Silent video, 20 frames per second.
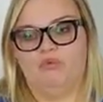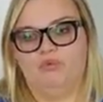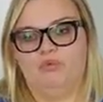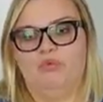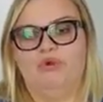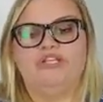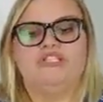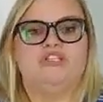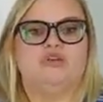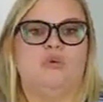
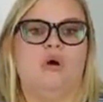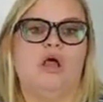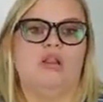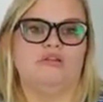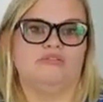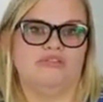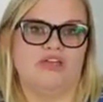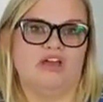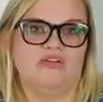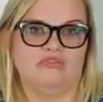We do all
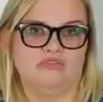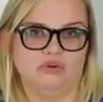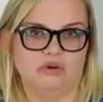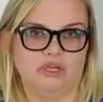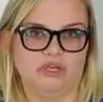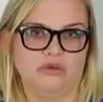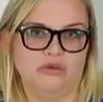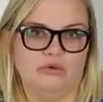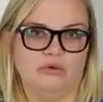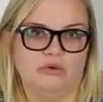of that for
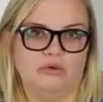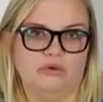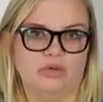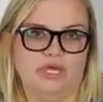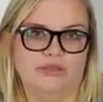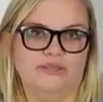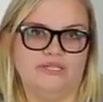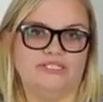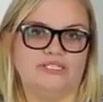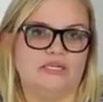you,
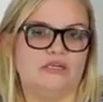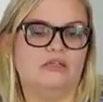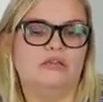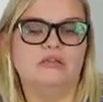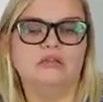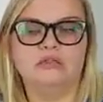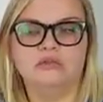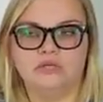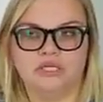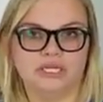and that's
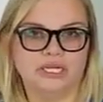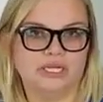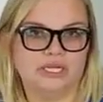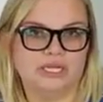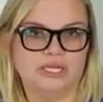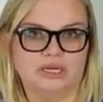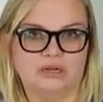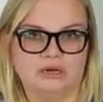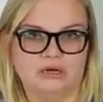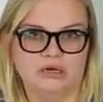included
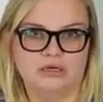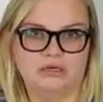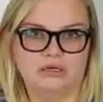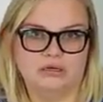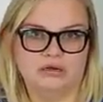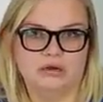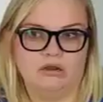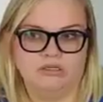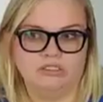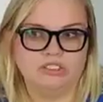in our
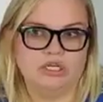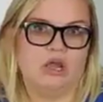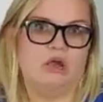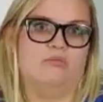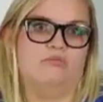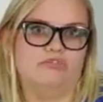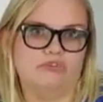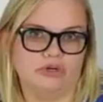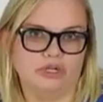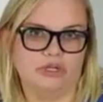
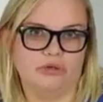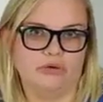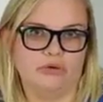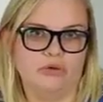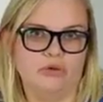job for you.